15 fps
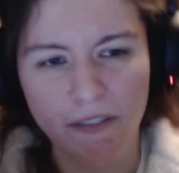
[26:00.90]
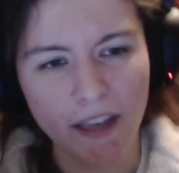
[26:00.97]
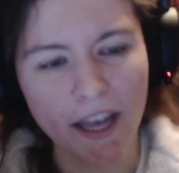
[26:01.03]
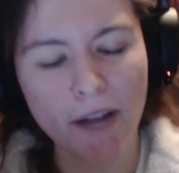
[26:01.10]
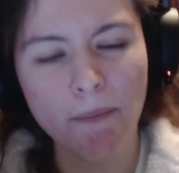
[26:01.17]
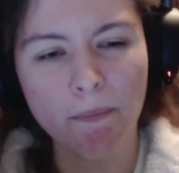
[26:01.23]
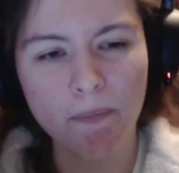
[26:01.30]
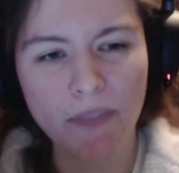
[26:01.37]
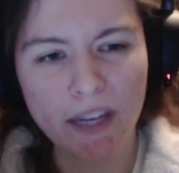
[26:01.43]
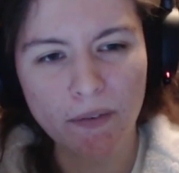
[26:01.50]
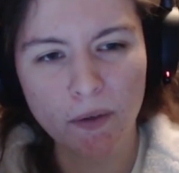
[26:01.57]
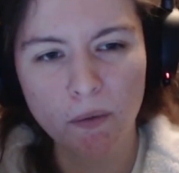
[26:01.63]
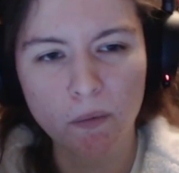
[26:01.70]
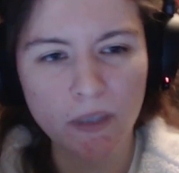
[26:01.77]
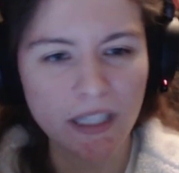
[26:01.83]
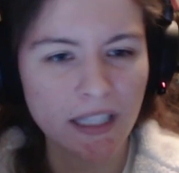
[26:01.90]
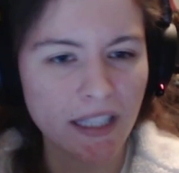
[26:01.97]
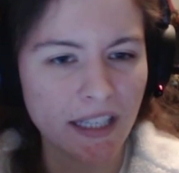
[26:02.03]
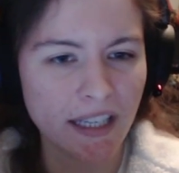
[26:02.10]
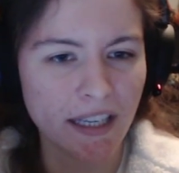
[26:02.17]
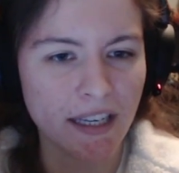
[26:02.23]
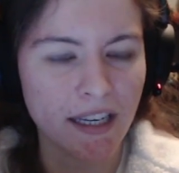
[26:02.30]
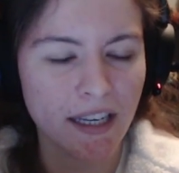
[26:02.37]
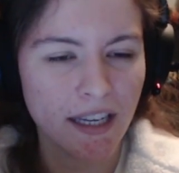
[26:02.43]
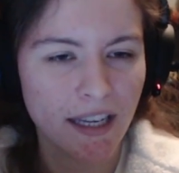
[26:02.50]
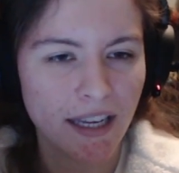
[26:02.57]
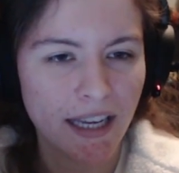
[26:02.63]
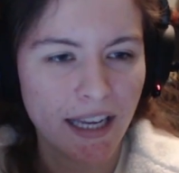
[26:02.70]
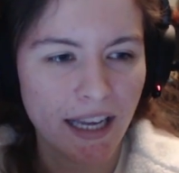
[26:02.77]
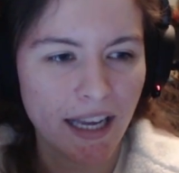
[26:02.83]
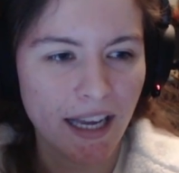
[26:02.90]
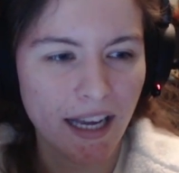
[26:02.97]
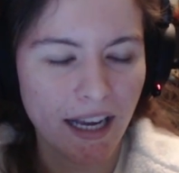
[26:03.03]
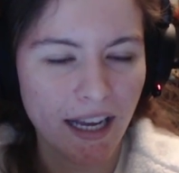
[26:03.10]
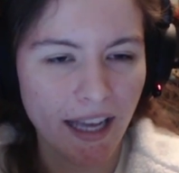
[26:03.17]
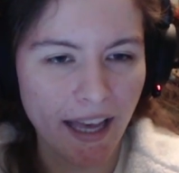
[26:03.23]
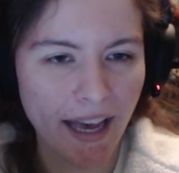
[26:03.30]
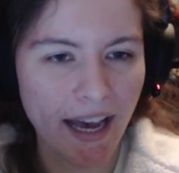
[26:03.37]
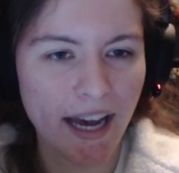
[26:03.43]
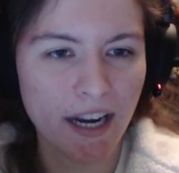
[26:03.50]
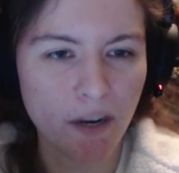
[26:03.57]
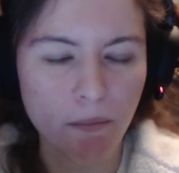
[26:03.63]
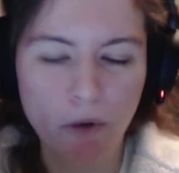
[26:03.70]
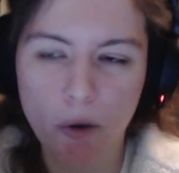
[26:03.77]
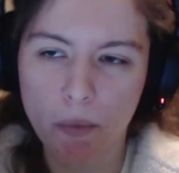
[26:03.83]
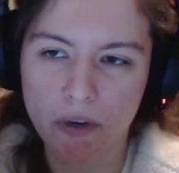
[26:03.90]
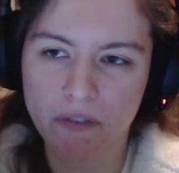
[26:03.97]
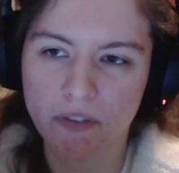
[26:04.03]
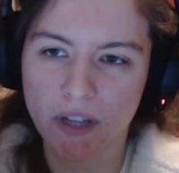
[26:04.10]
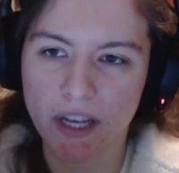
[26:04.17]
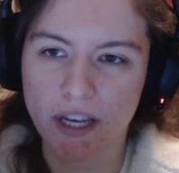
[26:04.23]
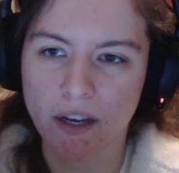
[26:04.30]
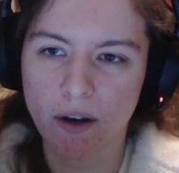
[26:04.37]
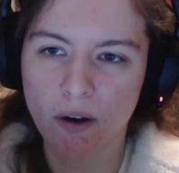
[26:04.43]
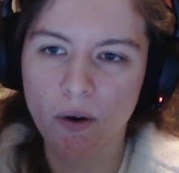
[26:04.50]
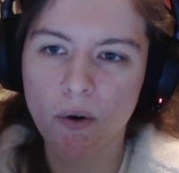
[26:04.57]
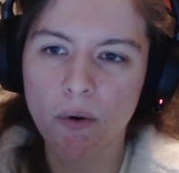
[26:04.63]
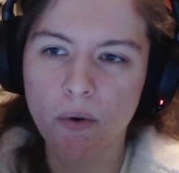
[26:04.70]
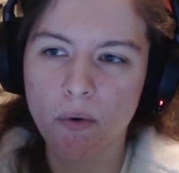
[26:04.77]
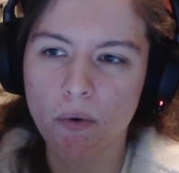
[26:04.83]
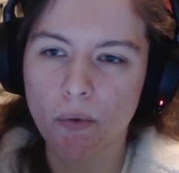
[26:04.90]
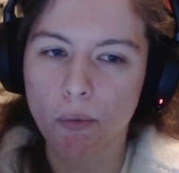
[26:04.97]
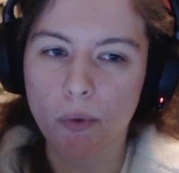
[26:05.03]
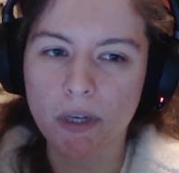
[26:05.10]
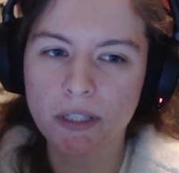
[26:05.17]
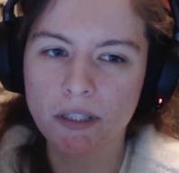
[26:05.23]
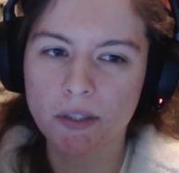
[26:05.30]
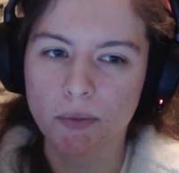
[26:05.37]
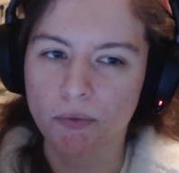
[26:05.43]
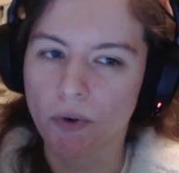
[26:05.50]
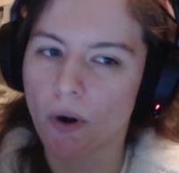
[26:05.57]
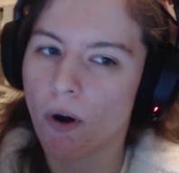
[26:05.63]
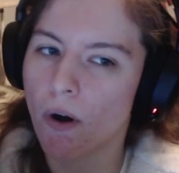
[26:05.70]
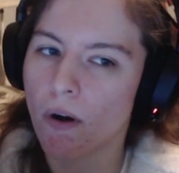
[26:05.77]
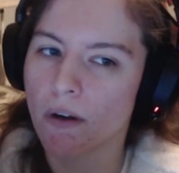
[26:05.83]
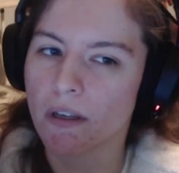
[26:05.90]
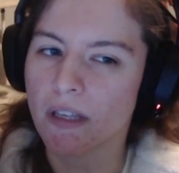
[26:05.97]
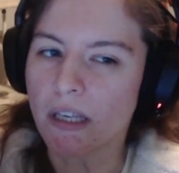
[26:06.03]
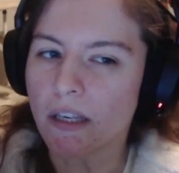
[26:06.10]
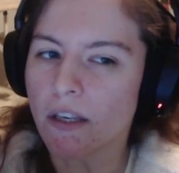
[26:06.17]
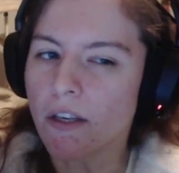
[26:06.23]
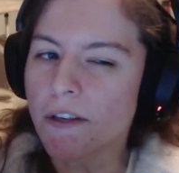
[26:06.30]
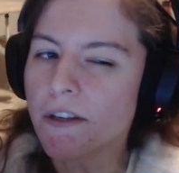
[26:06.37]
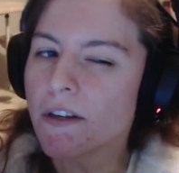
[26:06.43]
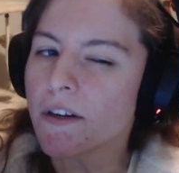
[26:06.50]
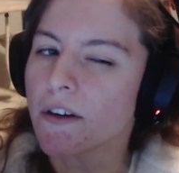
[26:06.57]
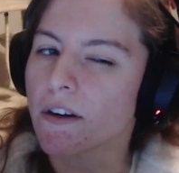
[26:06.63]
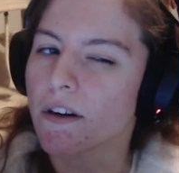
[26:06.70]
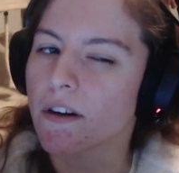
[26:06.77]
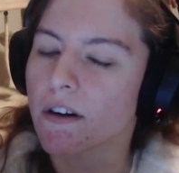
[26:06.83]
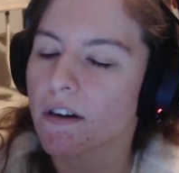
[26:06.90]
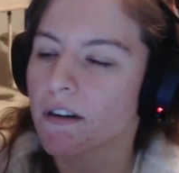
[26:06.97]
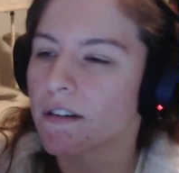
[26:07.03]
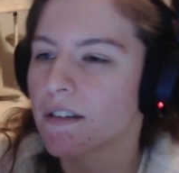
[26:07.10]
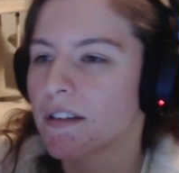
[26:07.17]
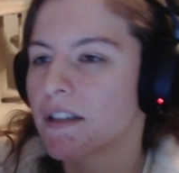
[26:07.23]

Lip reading: them never really had a moment of, like, oh, what's wrong here?